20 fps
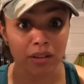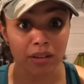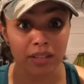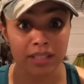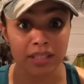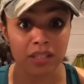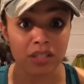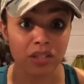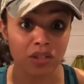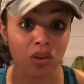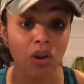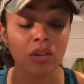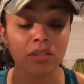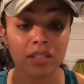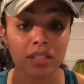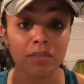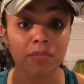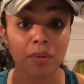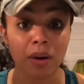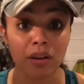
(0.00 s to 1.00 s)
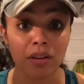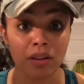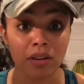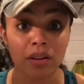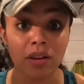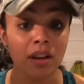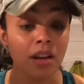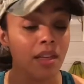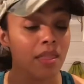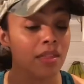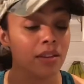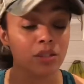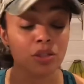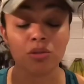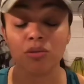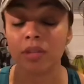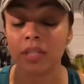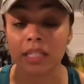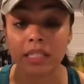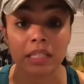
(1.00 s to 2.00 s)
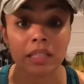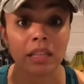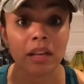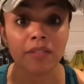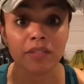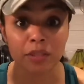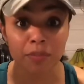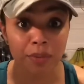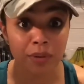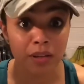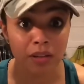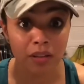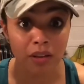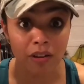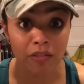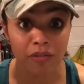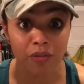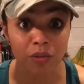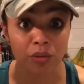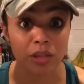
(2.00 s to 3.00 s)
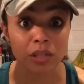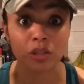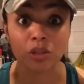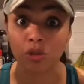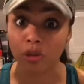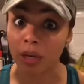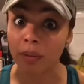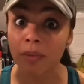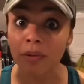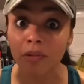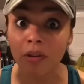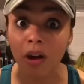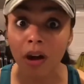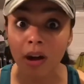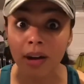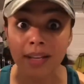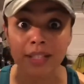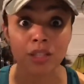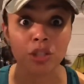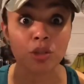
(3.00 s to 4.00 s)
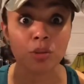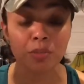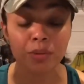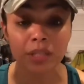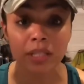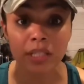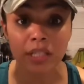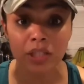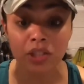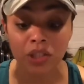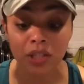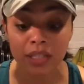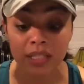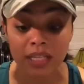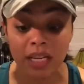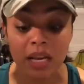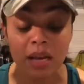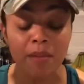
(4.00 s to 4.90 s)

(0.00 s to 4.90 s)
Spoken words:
It's a salted butter that Trinis love to put in their food. And don't get me wrong, it's super delicious.